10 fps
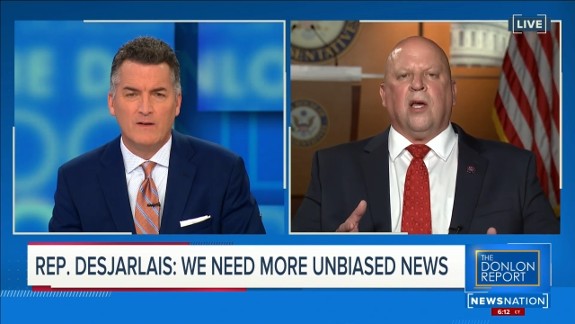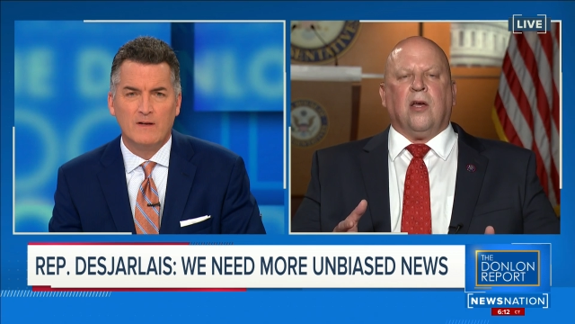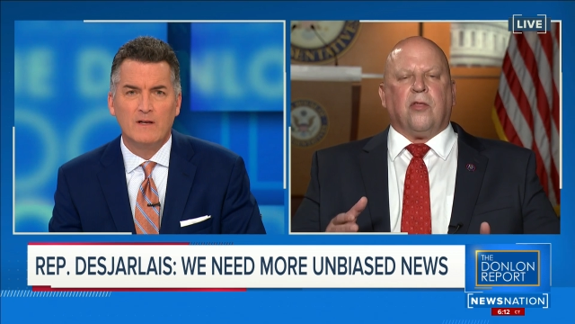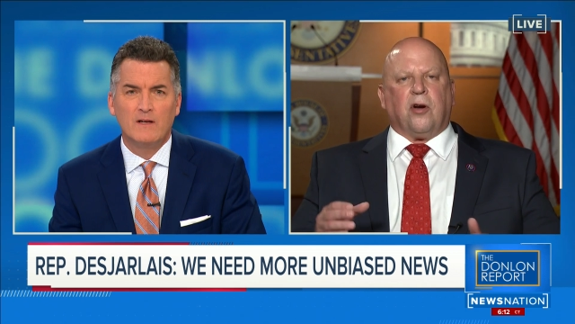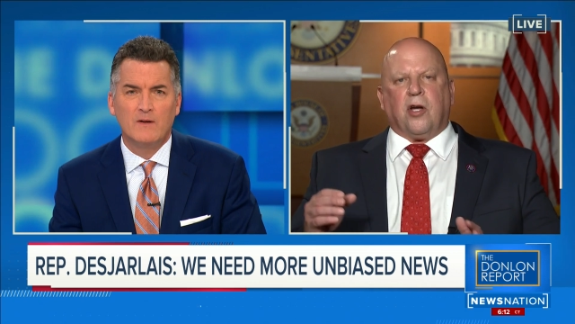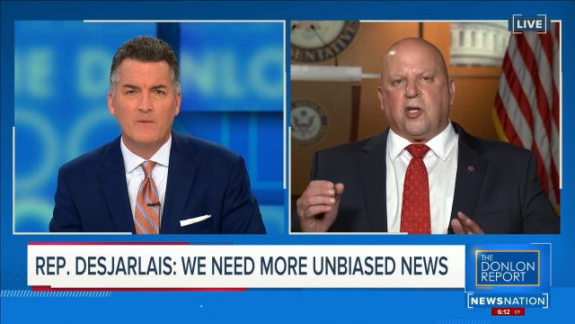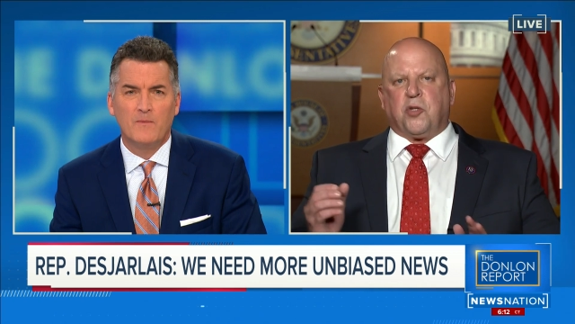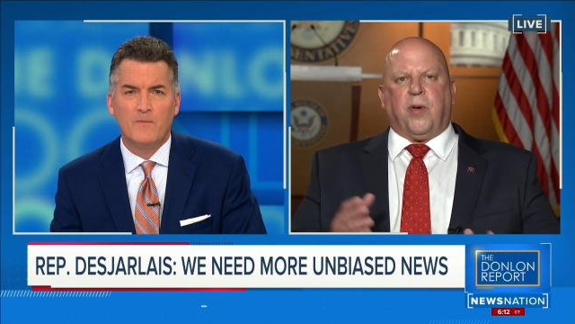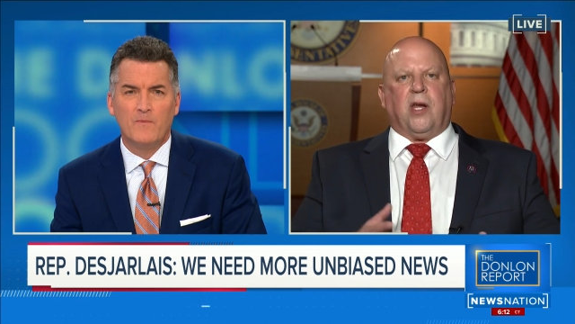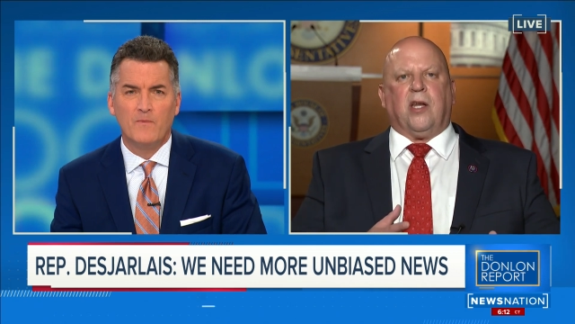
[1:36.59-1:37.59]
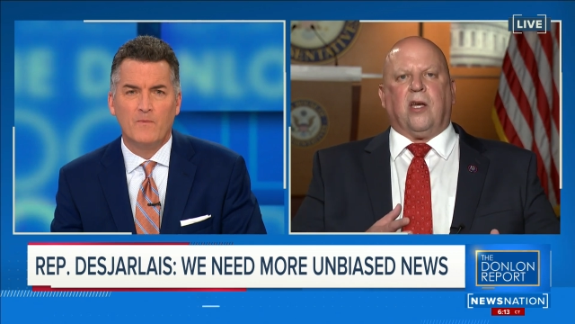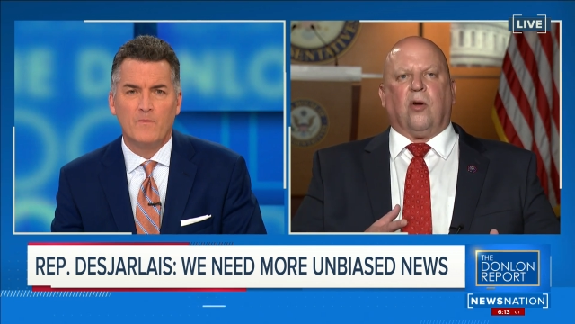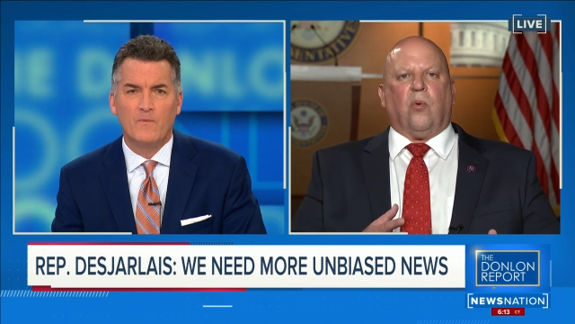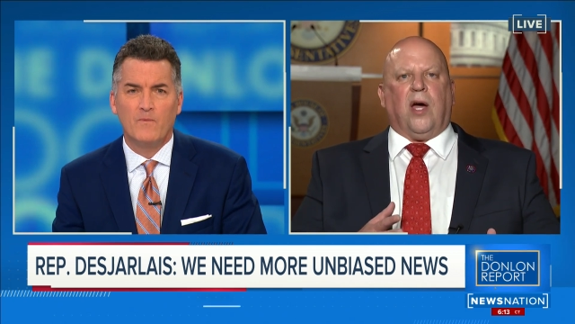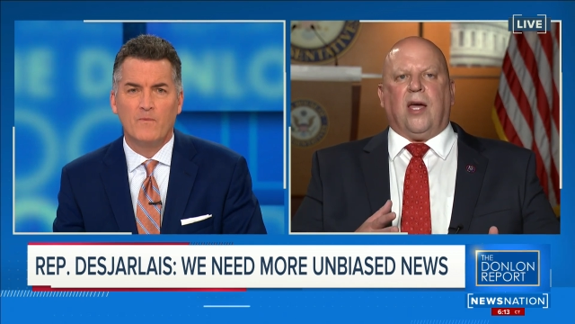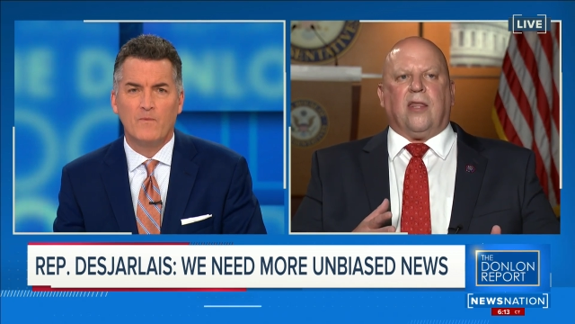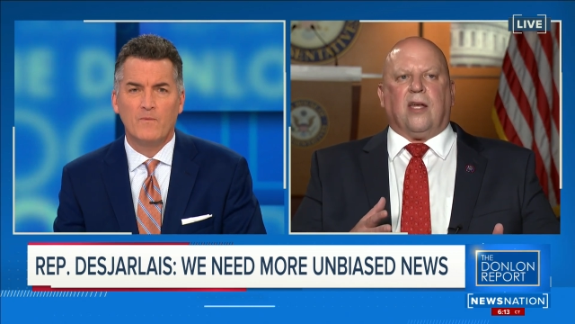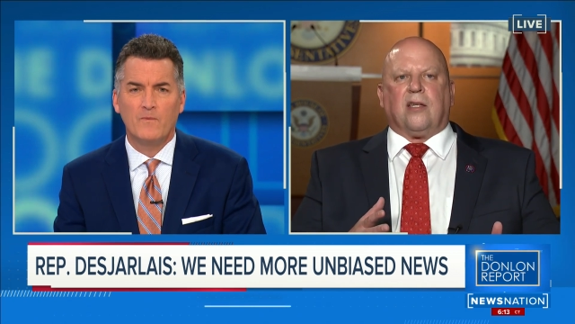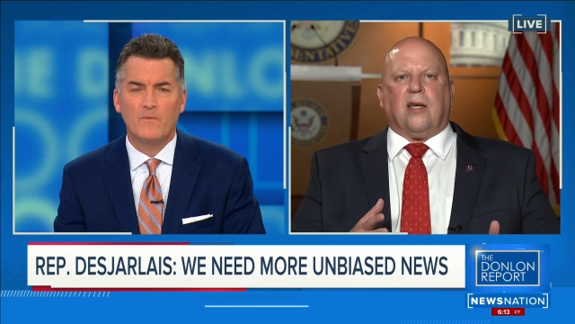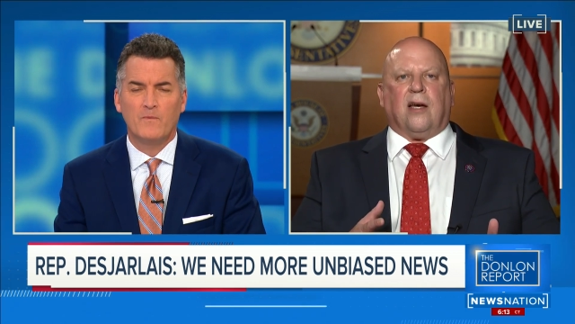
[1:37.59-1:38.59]
Speaker 1: they're going to spin it in a way
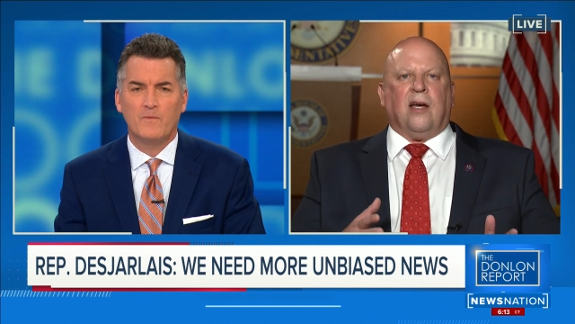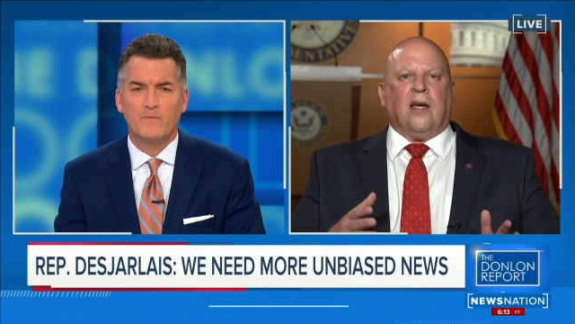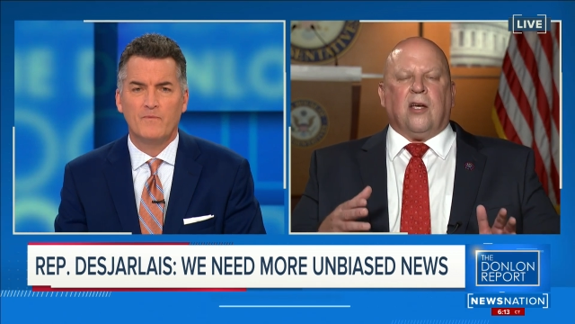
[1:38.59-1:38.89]
that,